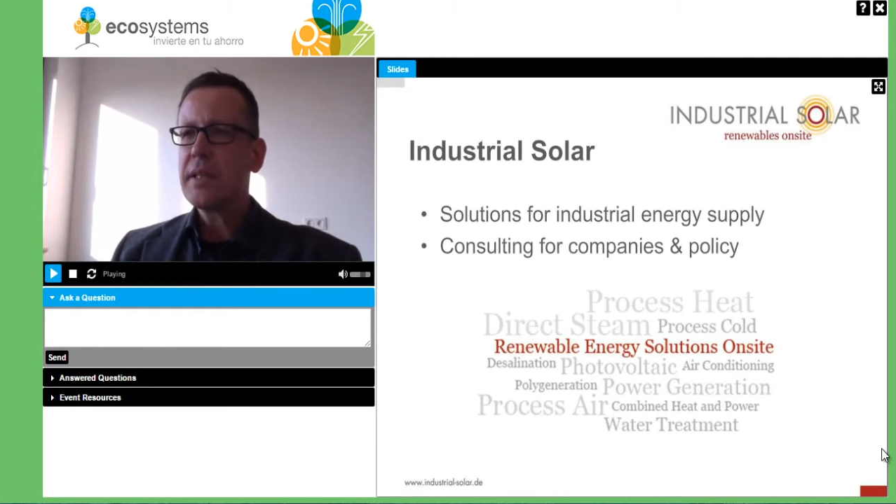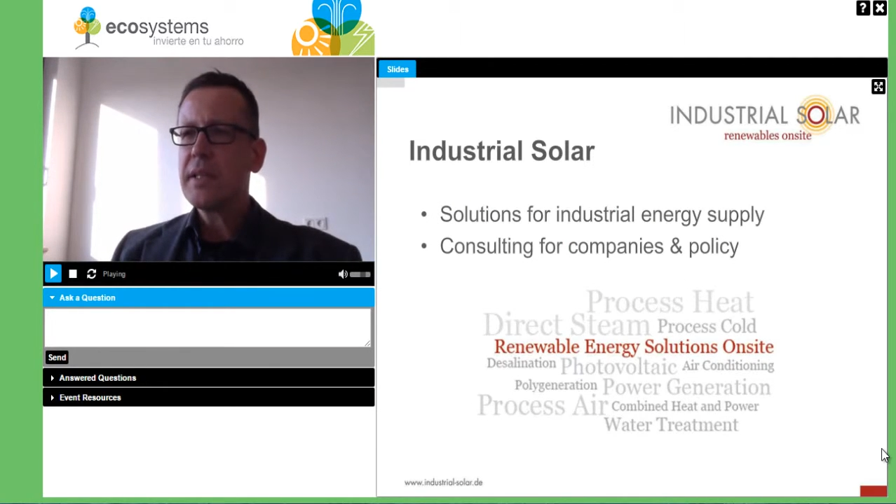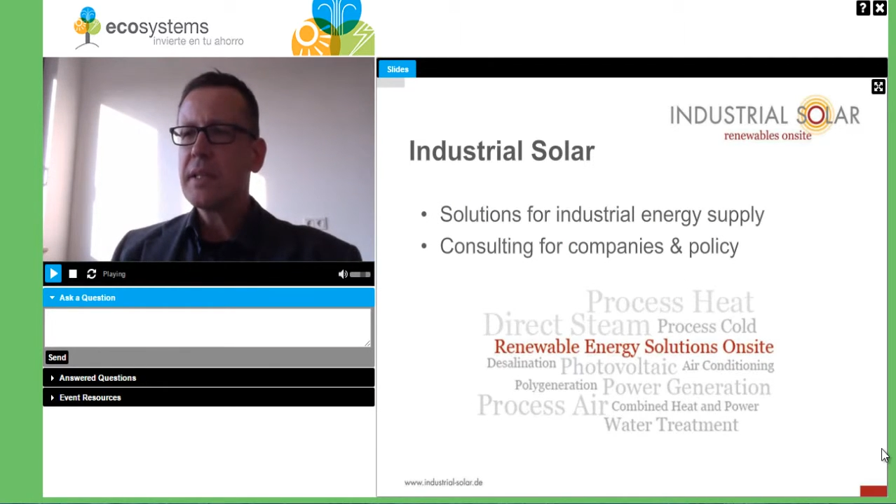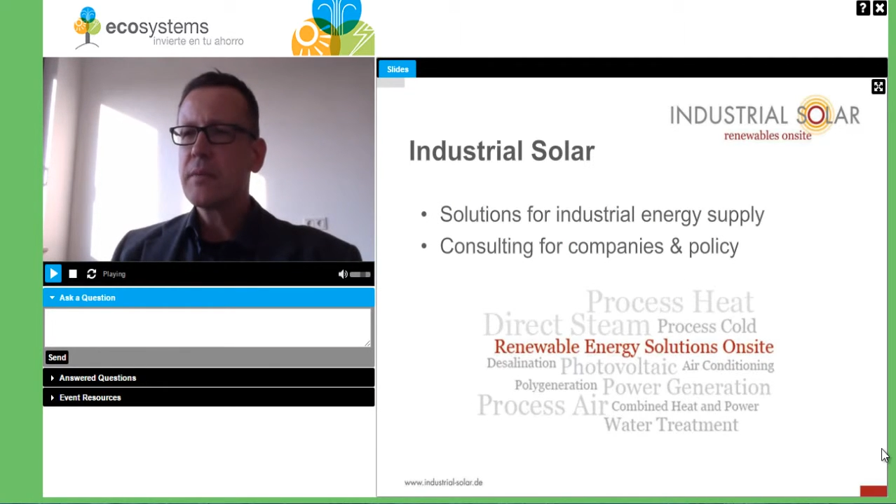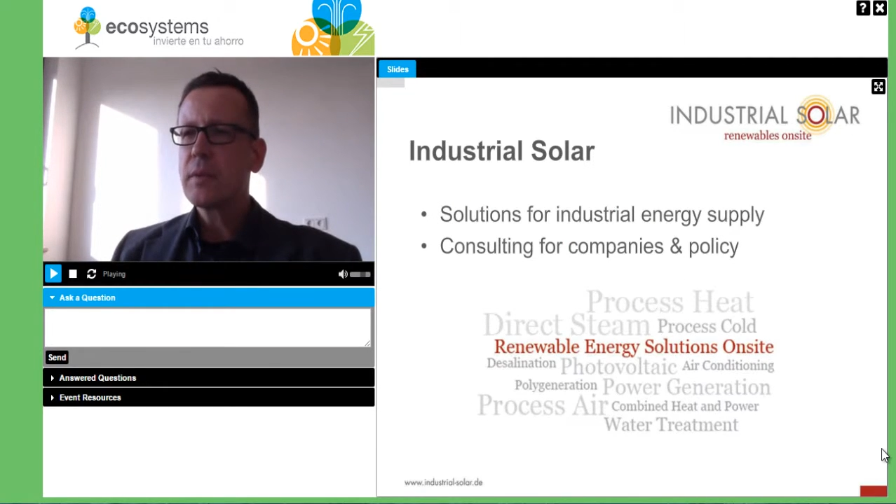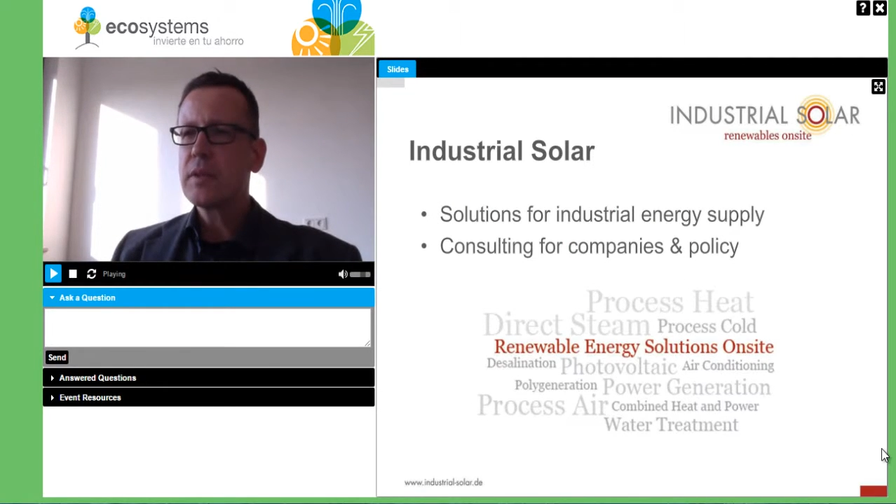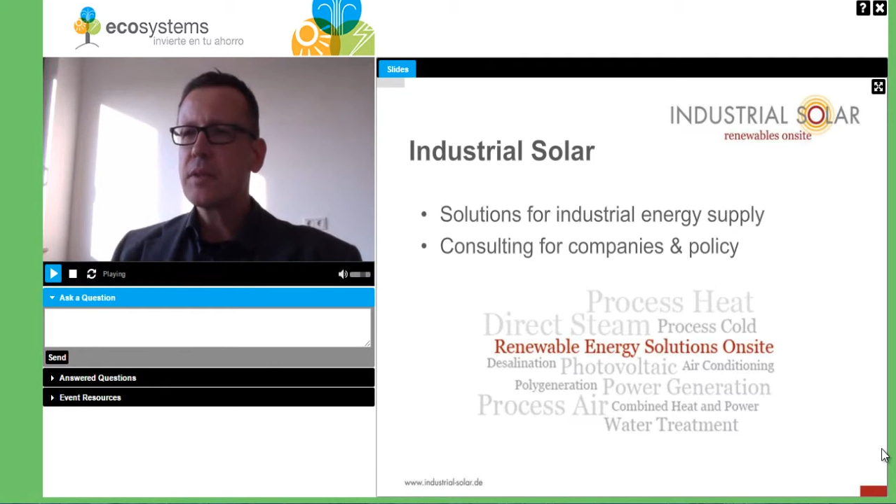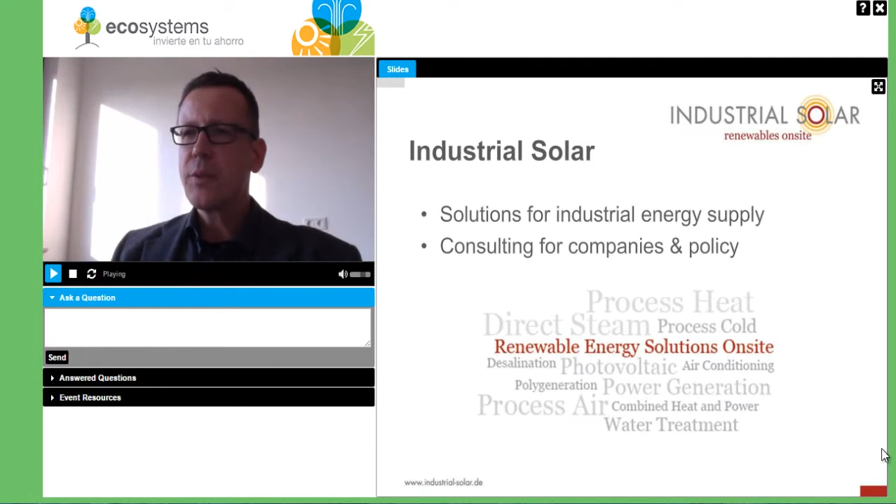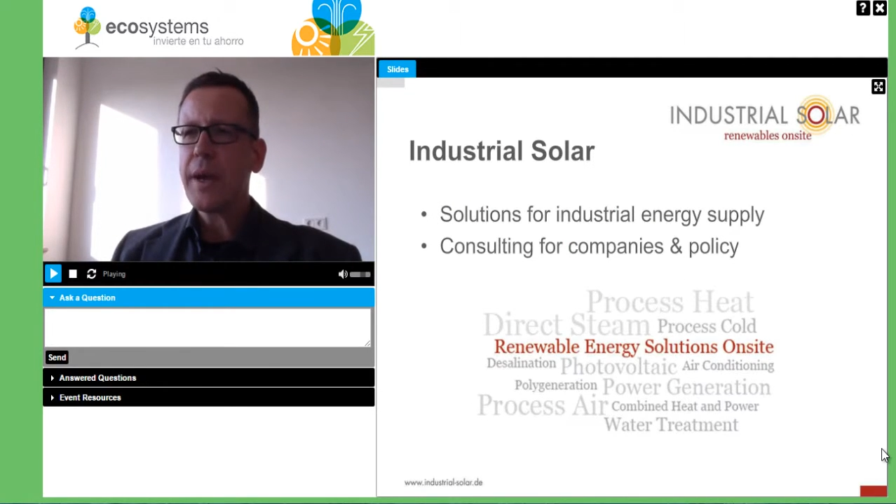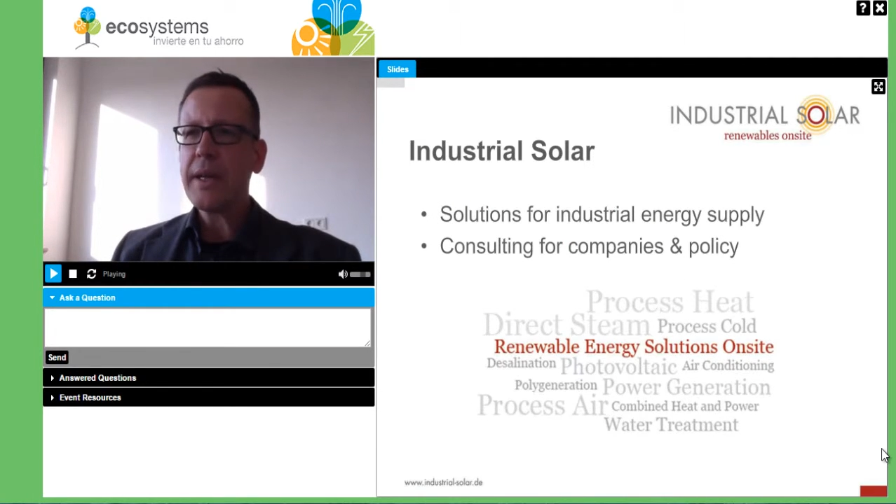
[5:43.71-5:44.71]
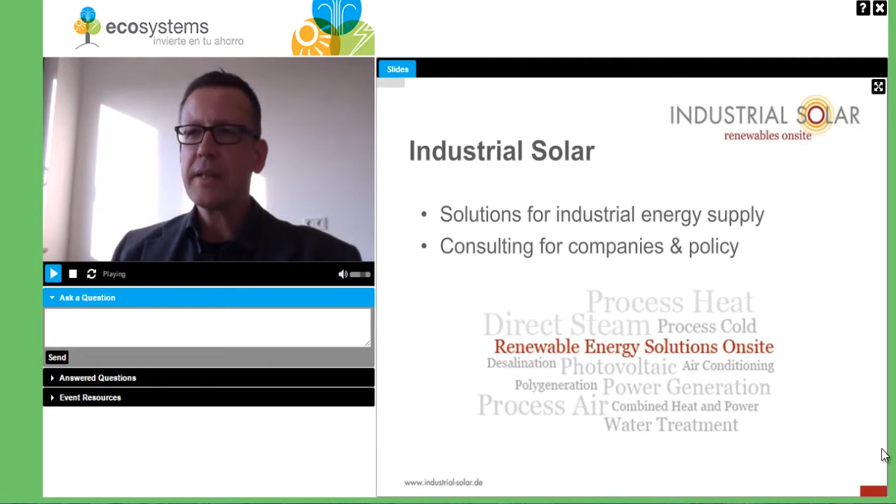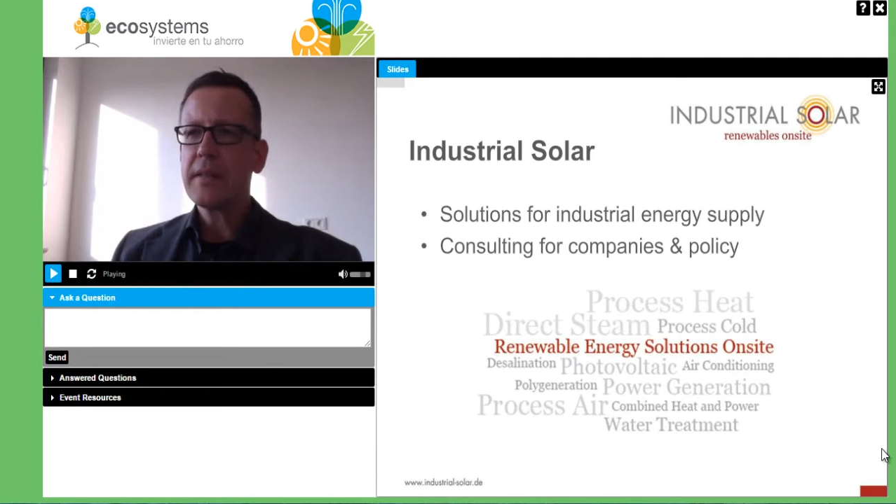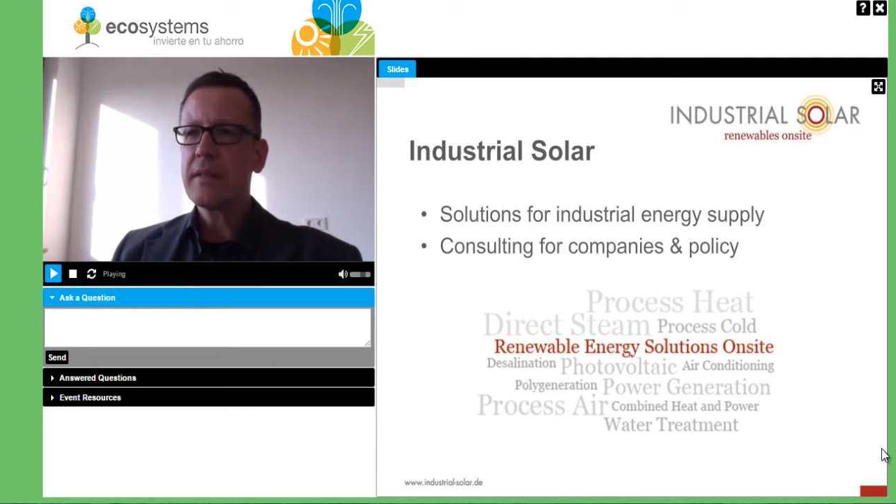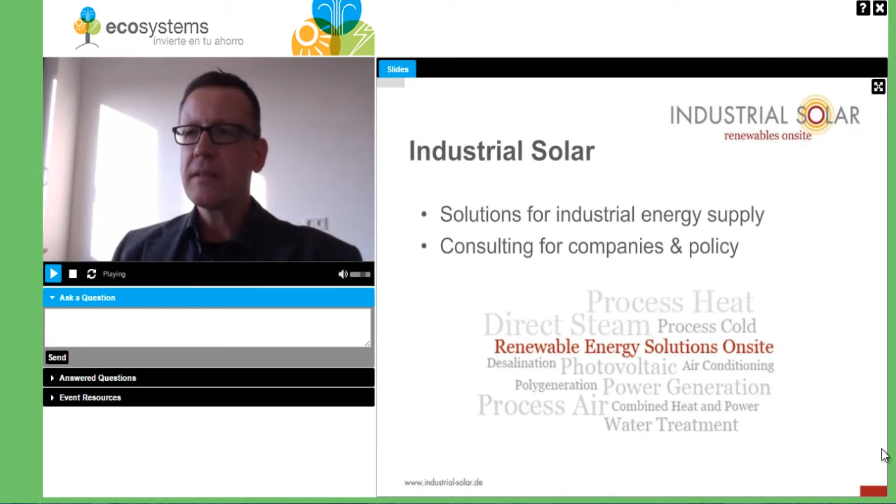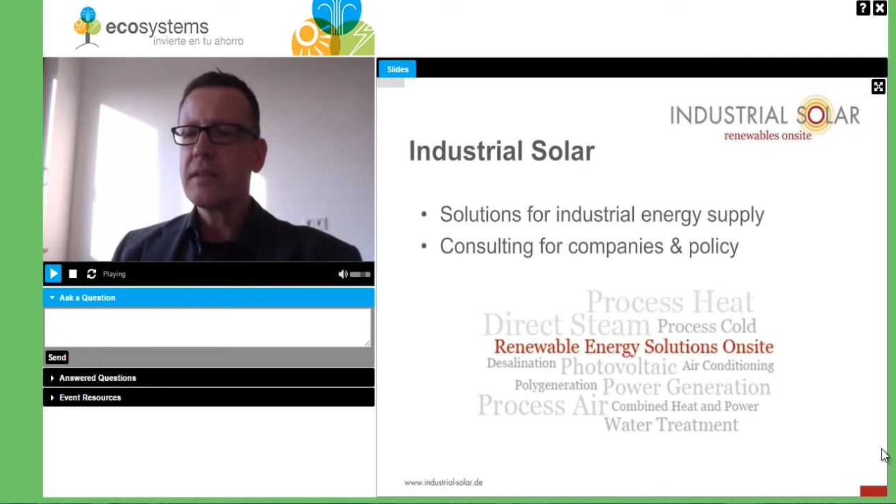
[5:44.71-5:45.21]
is a company that
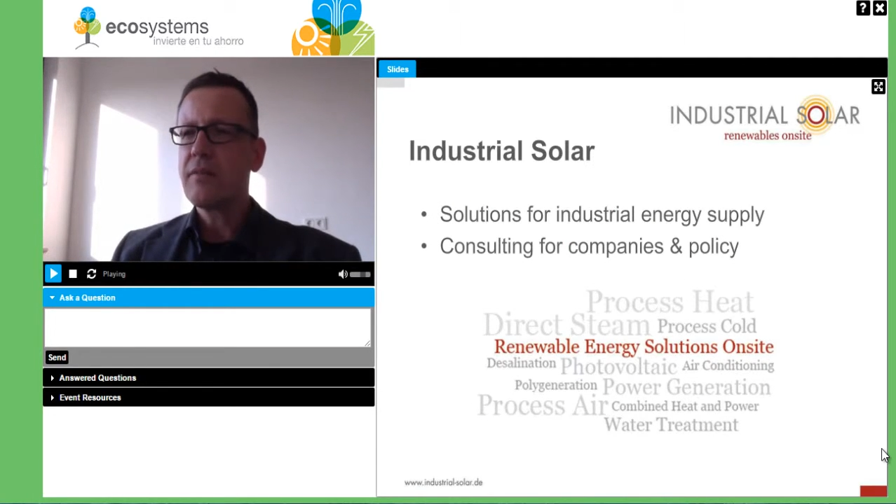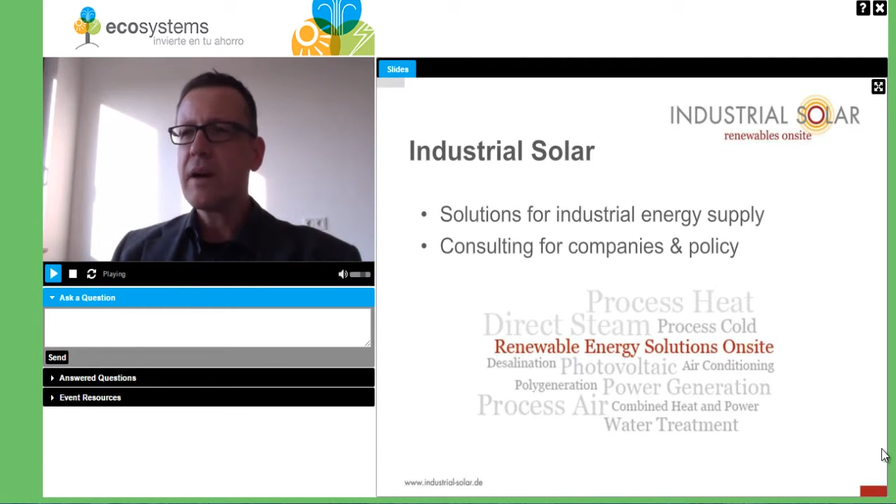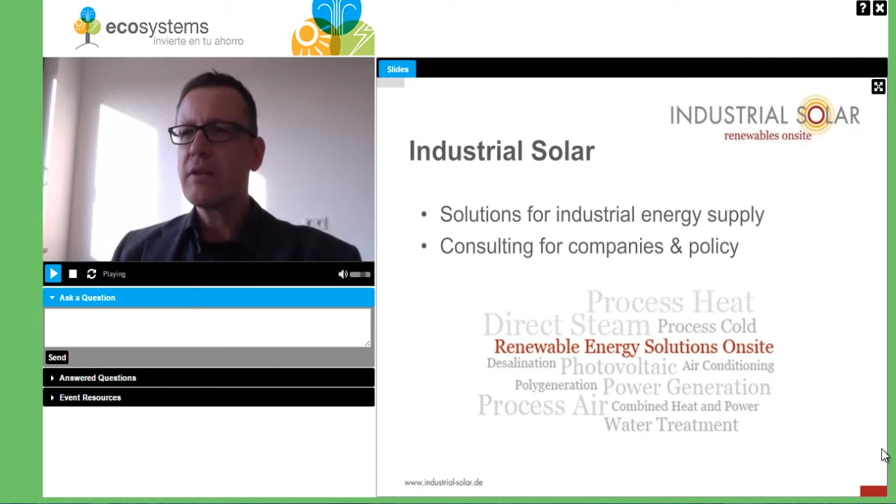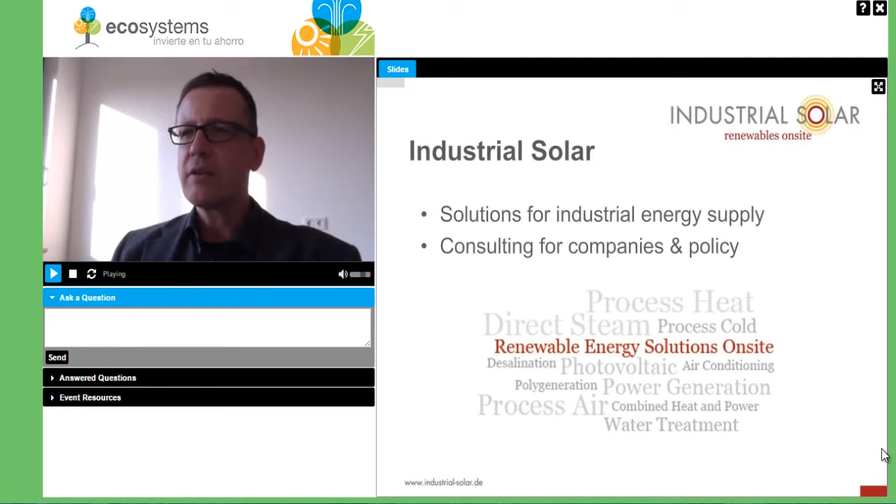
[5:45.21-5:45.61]
was created